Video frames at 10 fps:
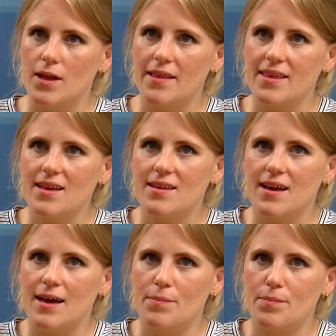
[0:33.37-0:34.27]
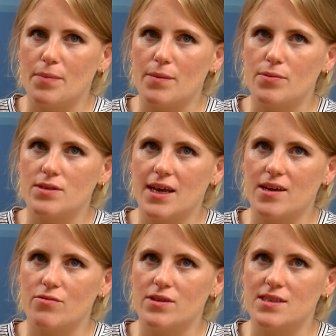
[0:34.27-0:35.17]
Well, I think people
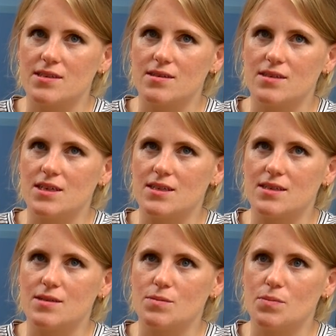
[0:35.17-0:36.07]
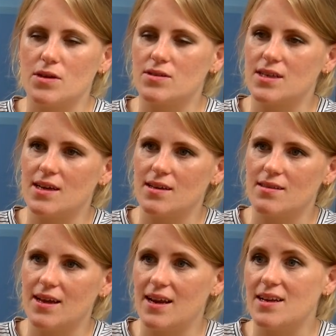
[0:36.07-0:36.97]
take a risk just because
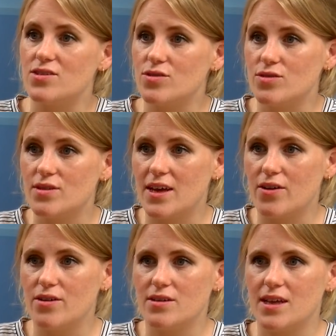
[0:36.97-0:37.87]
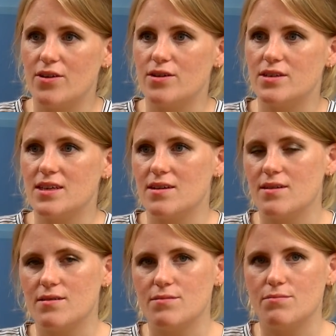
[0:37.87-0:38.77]
they need to. They don't
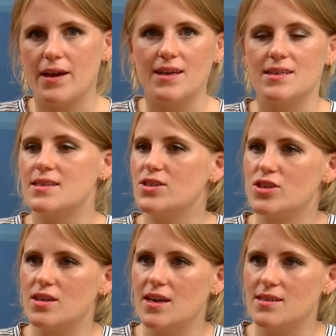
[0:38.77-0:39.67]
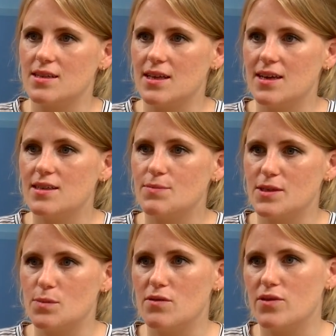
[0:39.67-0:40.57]
make a decision easily. It
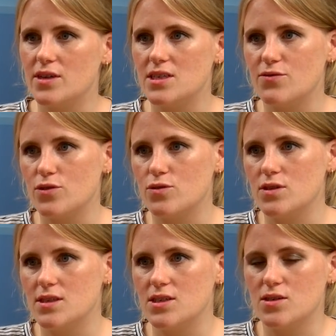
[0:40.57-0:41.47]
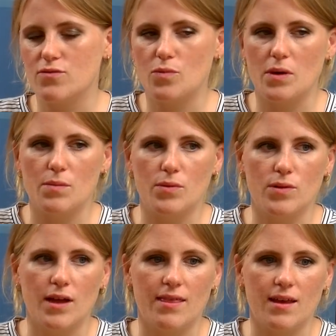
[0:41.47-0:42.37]
must be a very difficult decision for
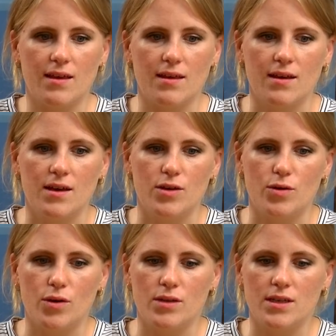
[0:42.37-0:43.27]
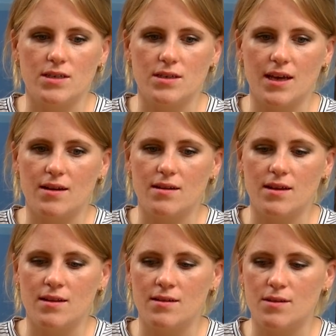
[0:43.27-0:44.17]
people. I think you only get
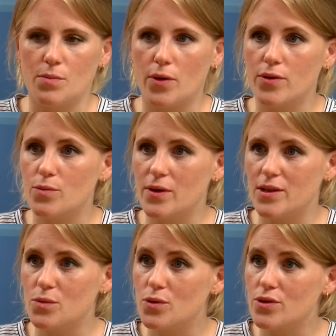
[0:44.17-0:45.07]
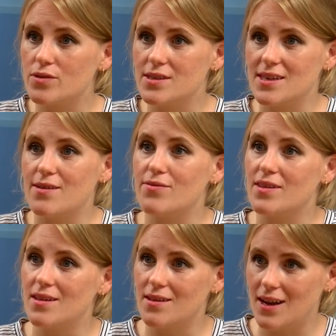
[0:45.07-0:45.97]
in the boat when the water is safer
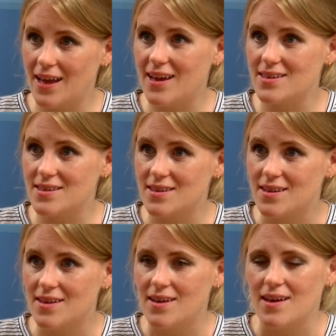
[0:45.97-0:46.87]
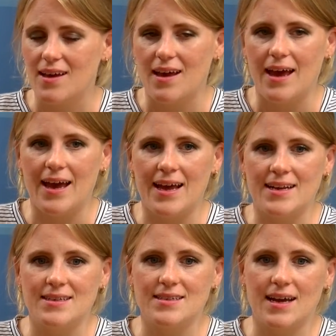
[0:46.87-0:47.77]
than the land.
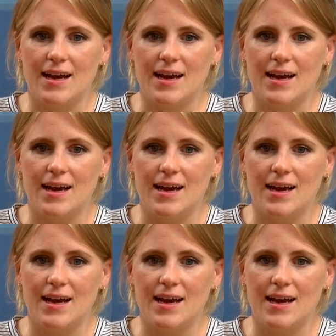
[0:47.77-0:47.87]
And